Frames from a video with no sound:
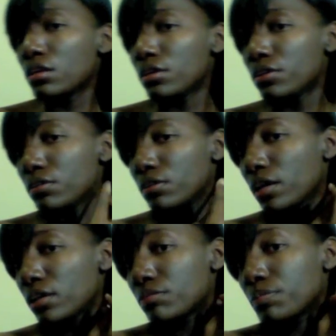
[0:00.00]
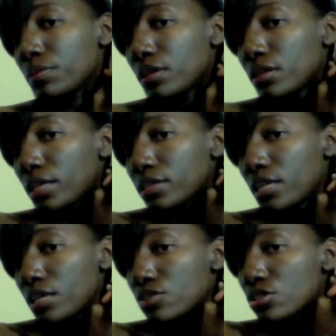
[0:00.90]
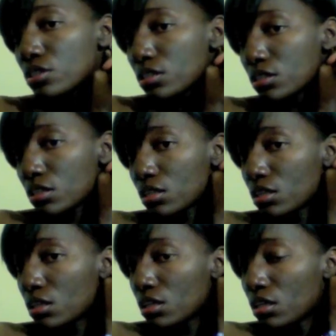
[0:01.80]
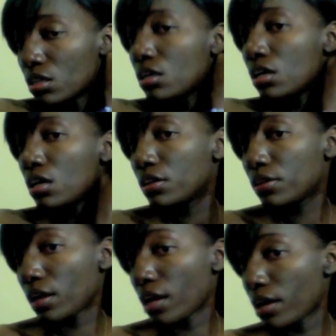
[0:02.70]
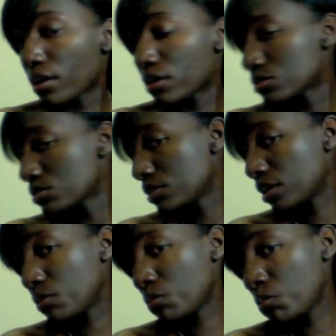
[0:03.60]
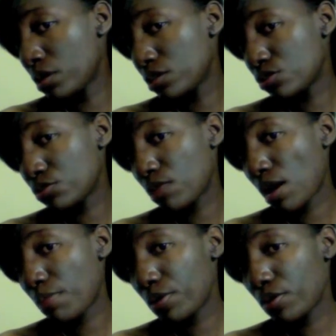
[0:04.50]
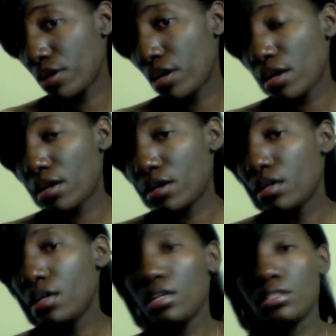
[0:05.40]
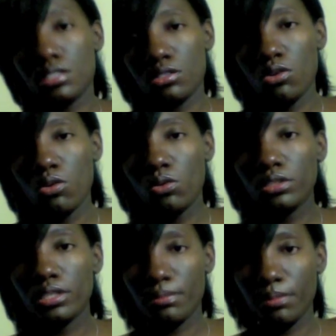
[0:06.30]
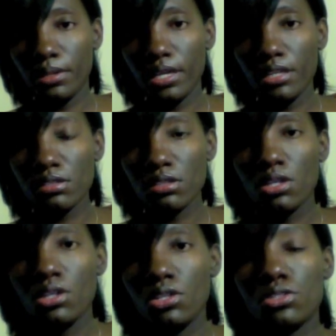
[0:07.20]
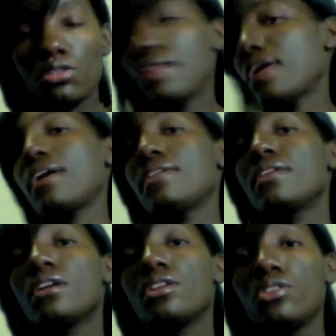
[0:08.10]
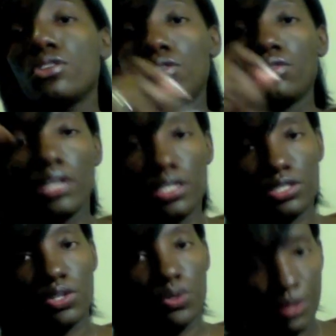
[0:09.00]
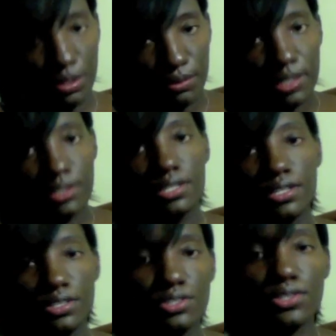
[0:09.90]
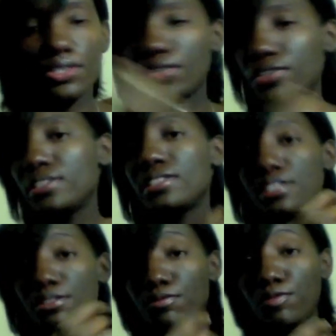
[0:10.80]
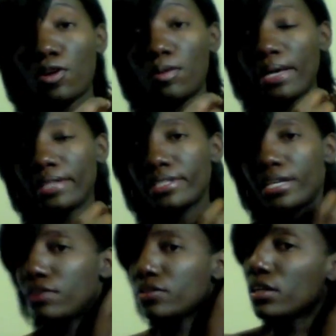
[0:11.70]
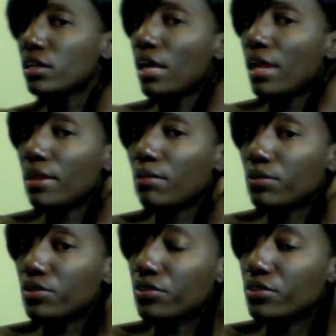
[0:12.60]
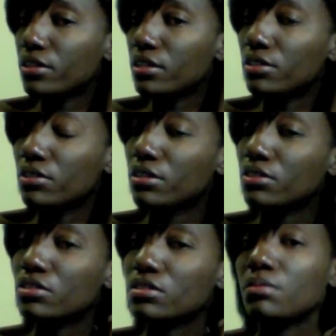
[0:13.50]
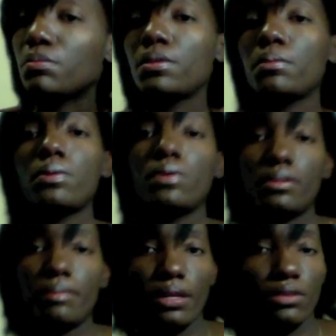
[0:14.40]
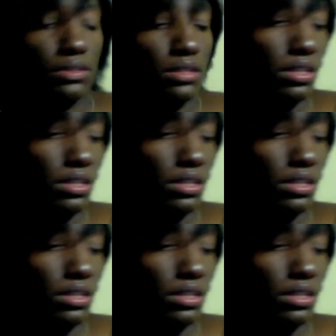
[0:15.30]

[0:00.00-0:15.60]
you know, kind of putting that tension on the hair so that as you're wrapping your hair, it's going to hold it in place so that, you know, as you're going around in a circle, it doesn't fall back down. And then when you're done, you can just simply pull them out.